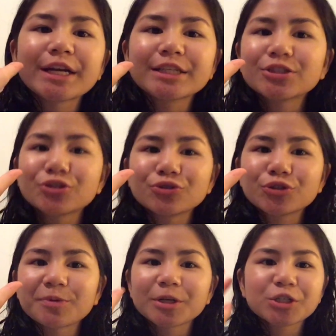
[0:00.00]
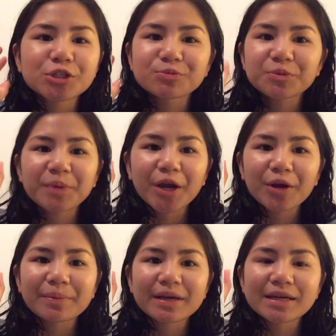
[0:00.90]
I didn't do too much to
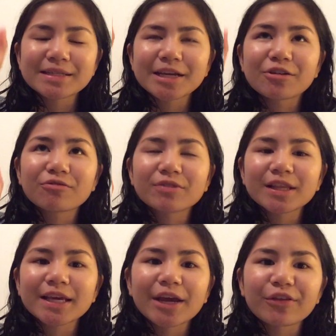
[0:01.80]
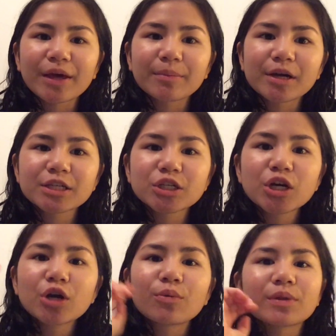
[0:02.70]
prepare because I don't really care that much.
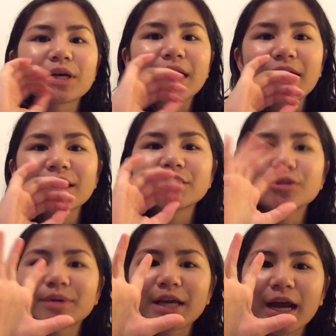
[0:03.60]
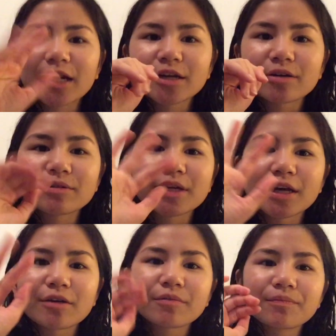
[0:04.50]
Well, I kind of do, but I kind of don't, you
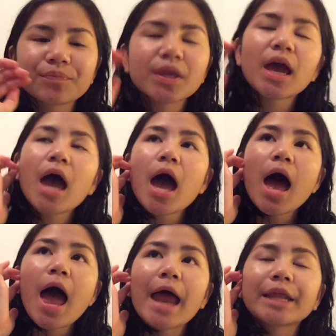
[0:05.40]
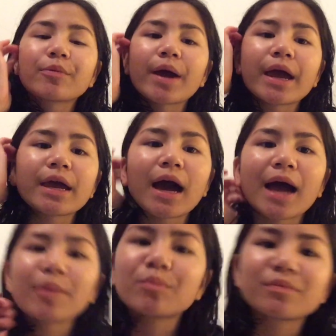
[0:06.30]
know? Anyway,
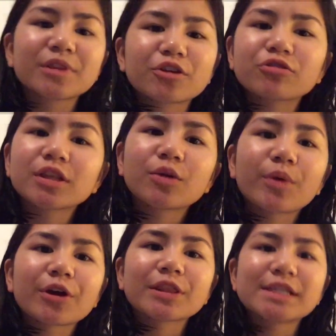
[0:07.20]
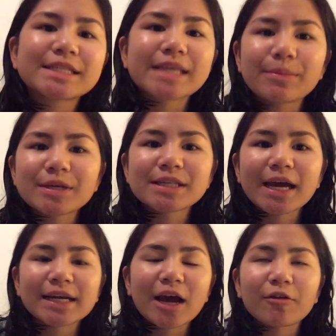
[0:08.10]
I'm literally wearing the same
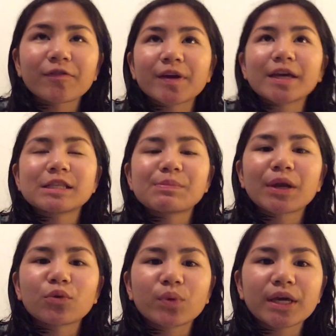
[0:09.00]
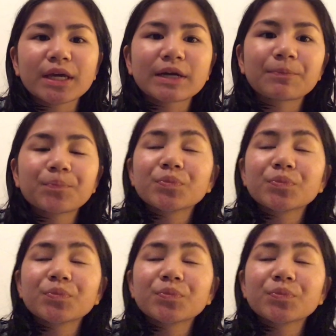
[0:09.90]
exact outfit. It's been a week.